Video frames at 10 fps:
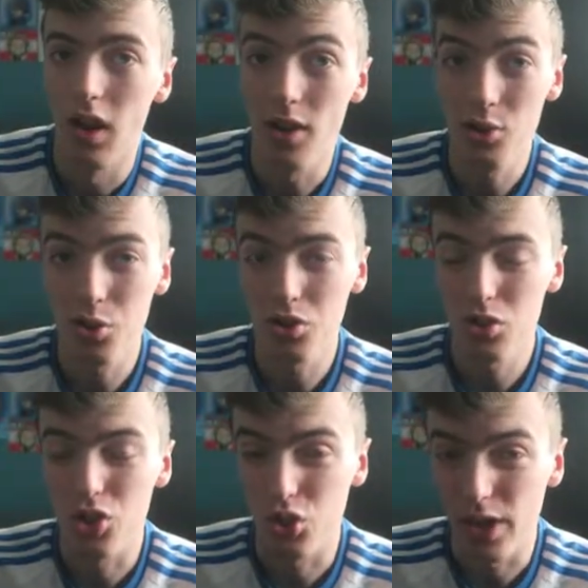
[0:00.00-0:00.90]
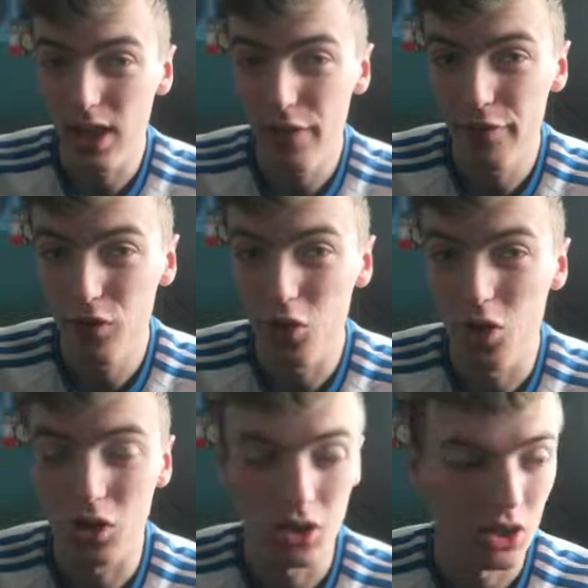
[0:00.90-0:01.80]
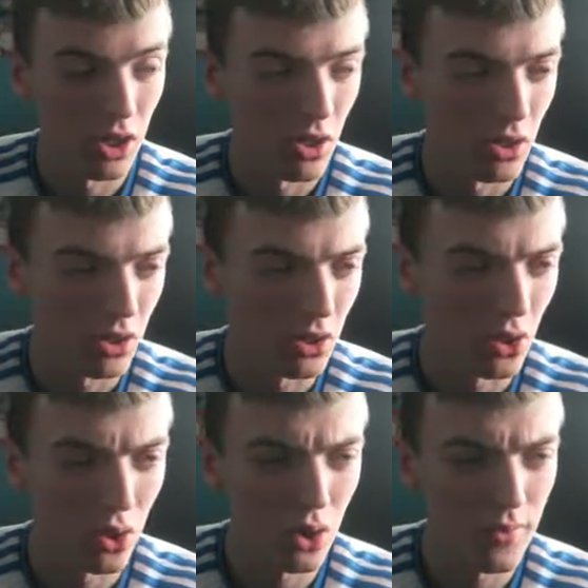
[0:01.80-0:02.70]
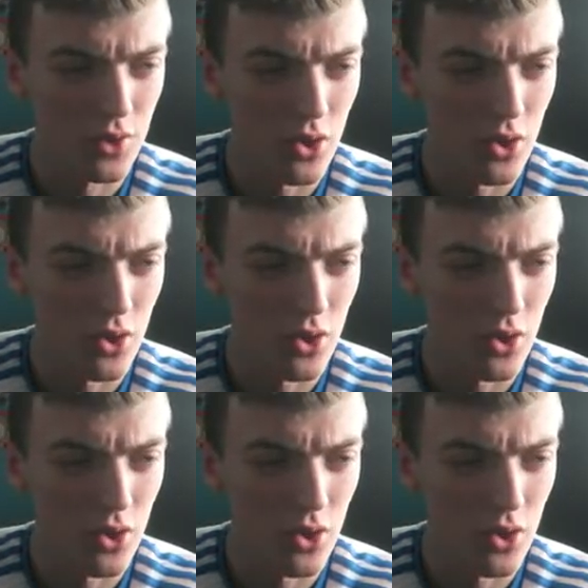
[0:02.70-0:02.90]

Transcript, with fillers: I also saw the trailer for Call of